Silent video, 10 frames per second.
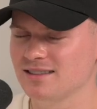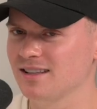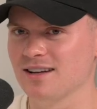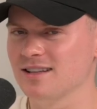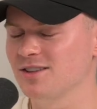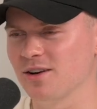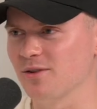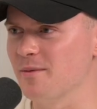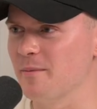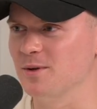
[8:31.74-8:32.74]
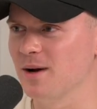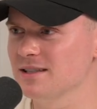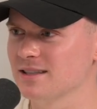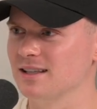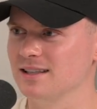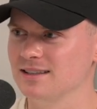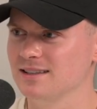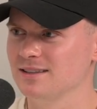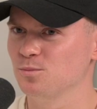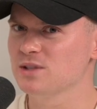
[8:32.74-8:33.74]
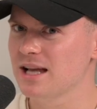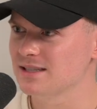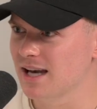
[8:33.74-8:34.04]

I didn't. I don't even remember you asking. Was that